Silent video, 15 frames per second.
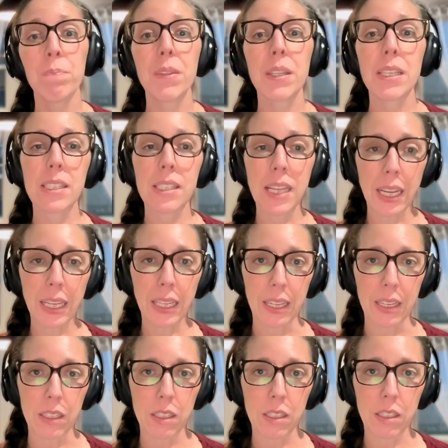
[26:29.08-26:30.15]

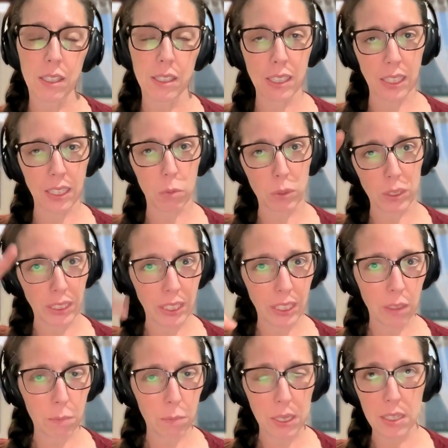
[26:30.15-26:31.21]
Second, the second
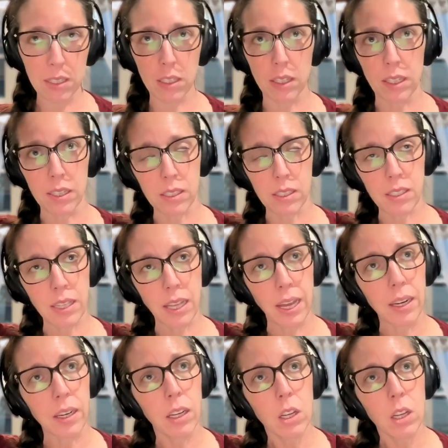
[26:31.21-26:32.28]
related piece to this is
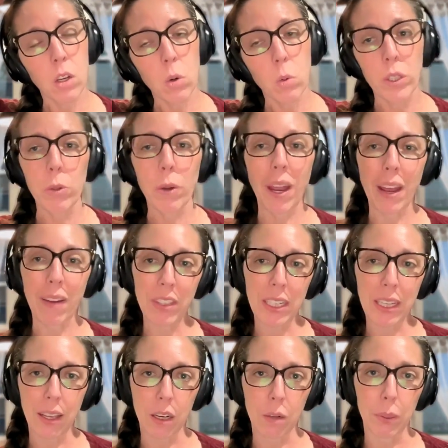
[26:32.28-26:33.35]
that when you have the
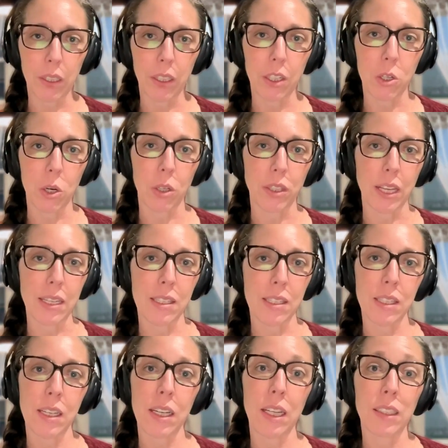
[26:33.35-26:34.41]
accountability chart
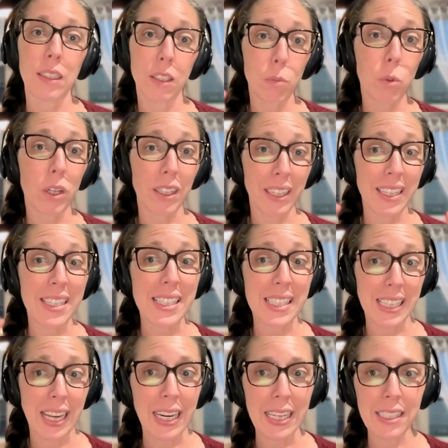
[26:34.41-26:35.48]
that's a little more
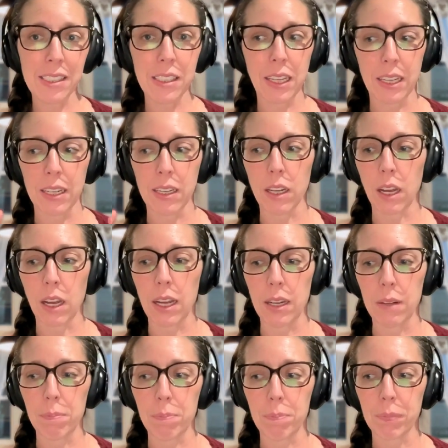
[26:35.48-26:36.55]
concise
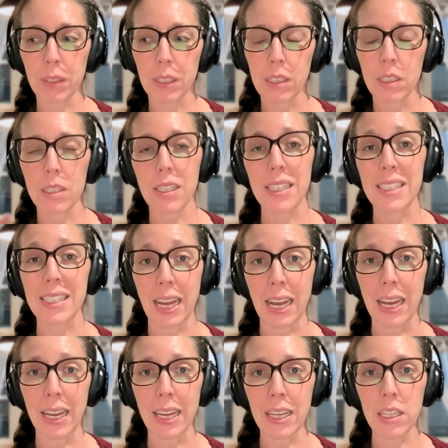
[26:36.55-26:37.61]
and to
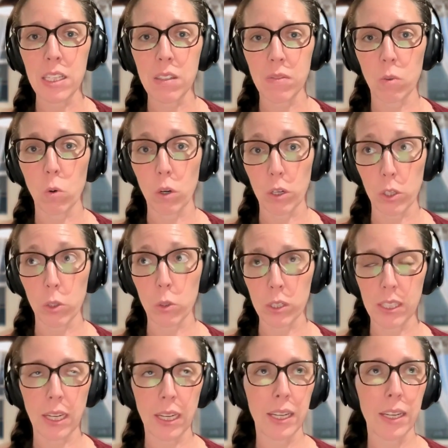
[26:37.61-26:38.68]
size for your
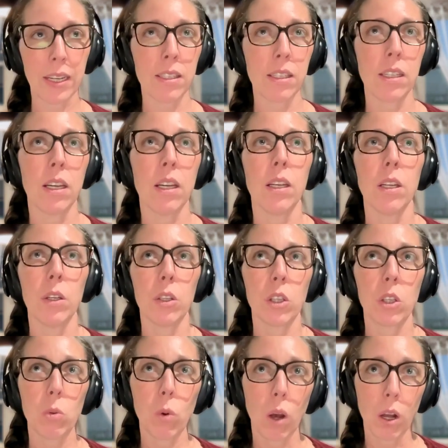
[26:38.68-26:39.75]
size,
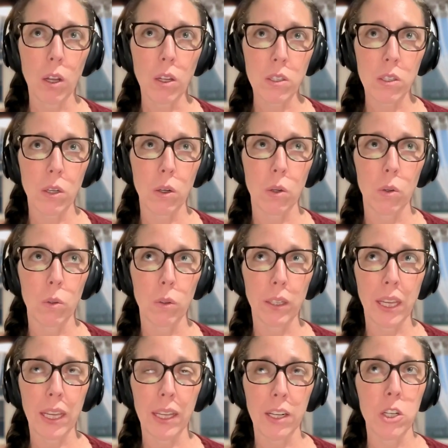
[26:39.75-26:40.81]
you also
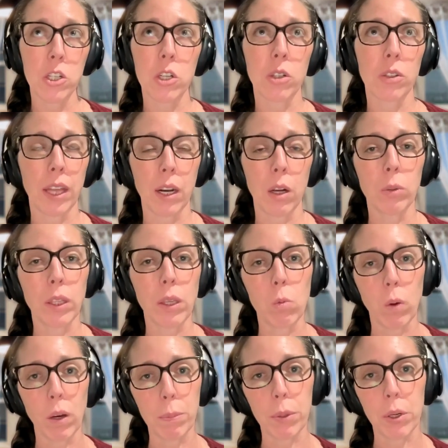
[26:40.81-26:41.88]
can ensure that only
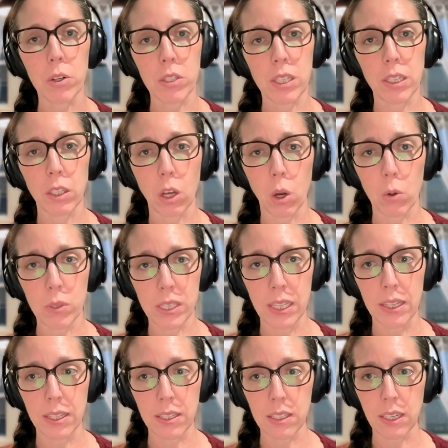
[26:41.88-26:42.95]
one person goes
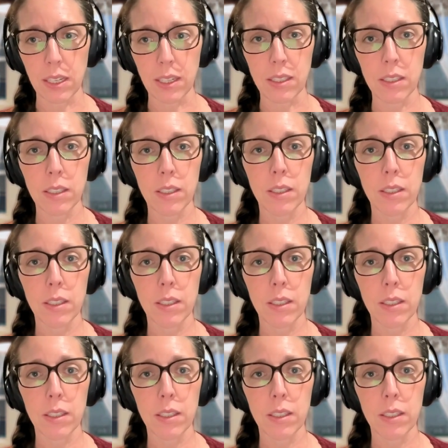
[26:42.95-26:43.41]
in the seat.